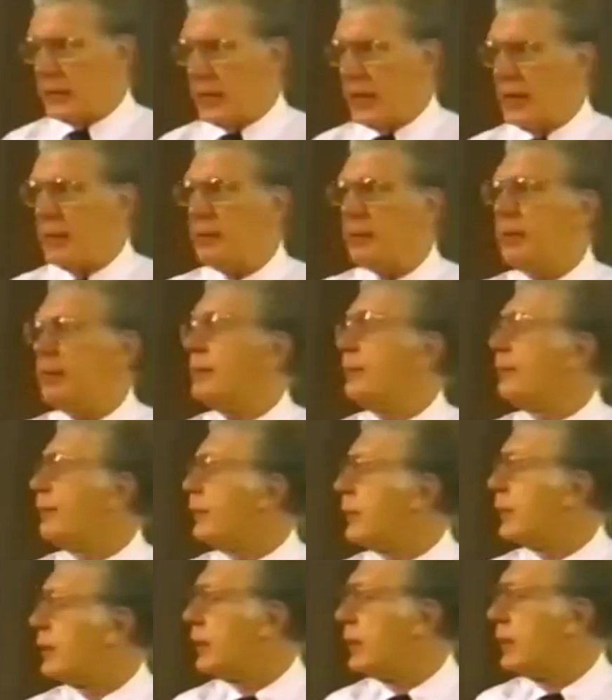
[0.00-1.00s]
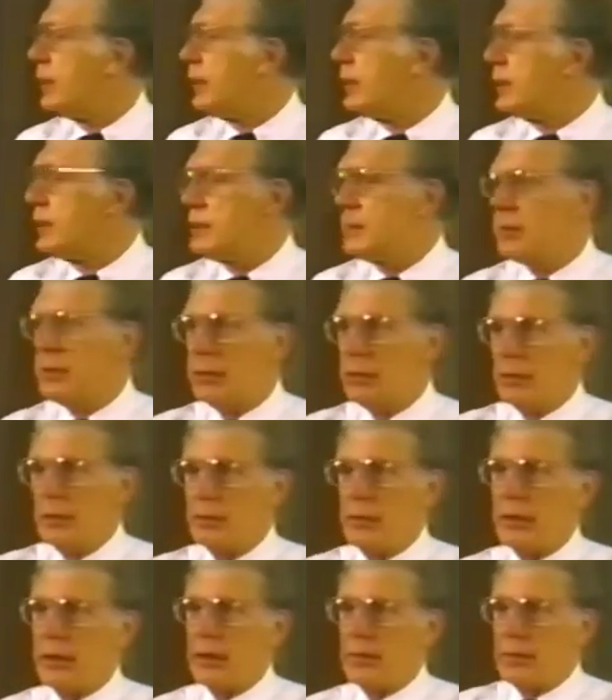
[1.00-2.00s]
anchor it so that
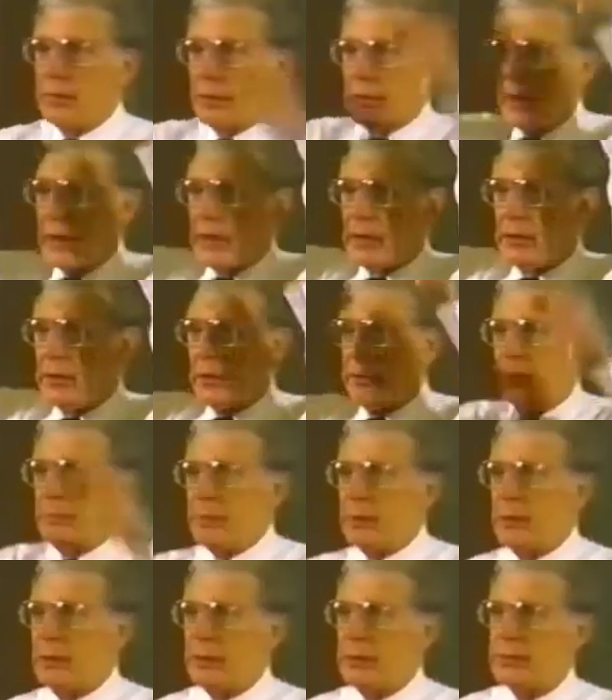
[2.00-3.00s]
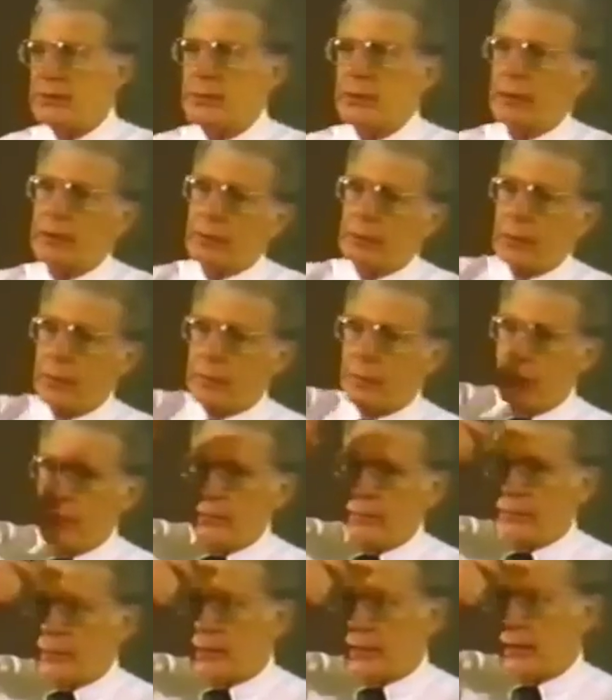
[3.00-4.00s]
it went up and down on poles, and it would
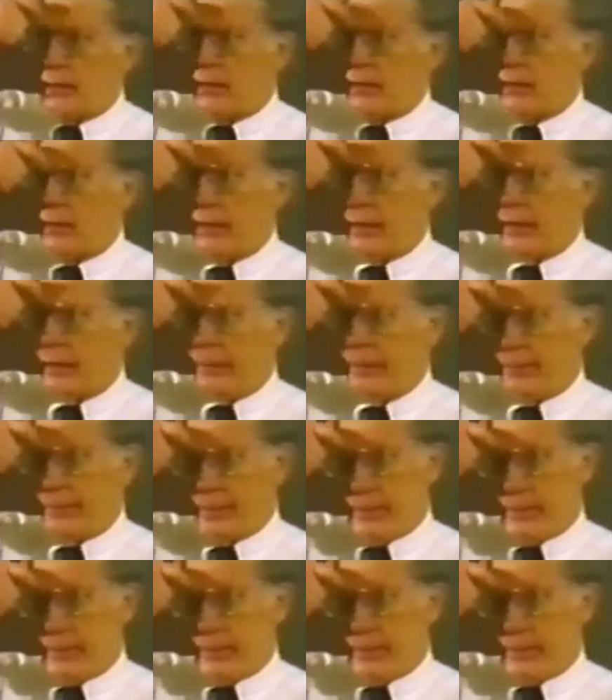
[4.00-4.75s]
move with the tide.